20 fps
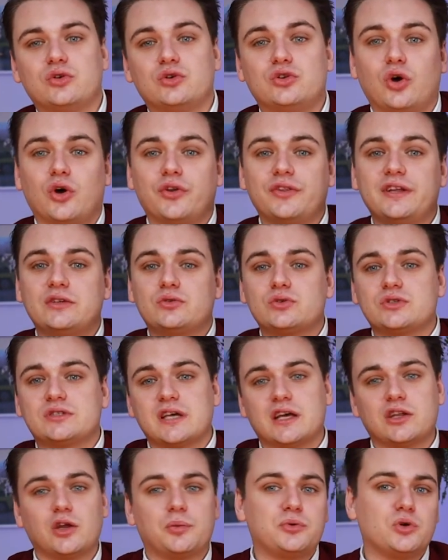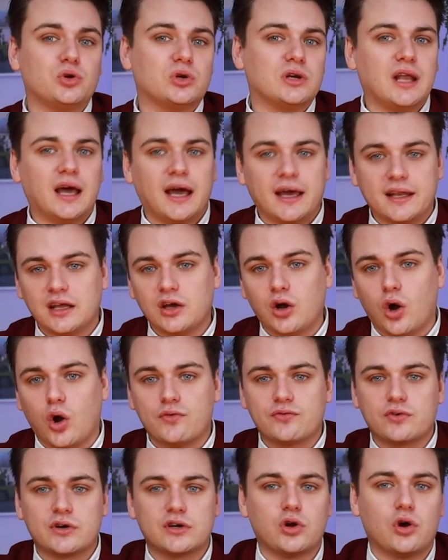You don't need to set up your lighting
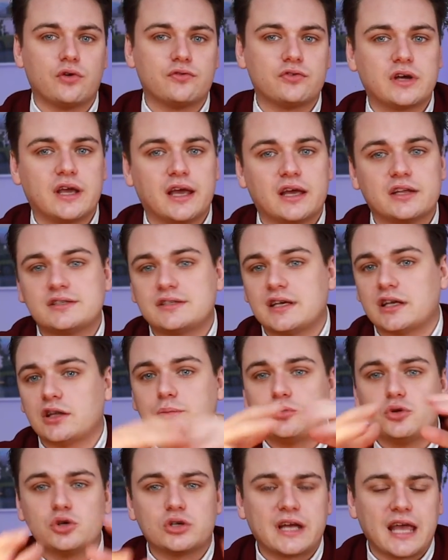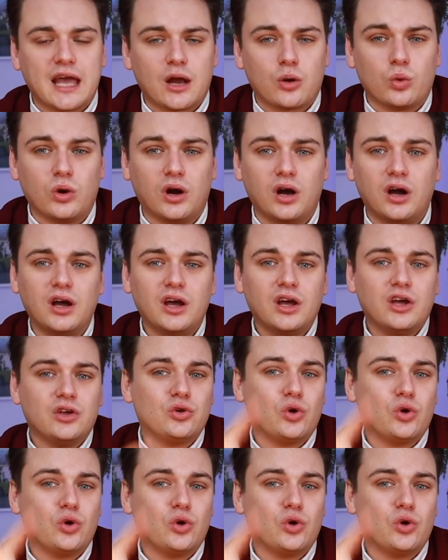over and over again, set up your camera.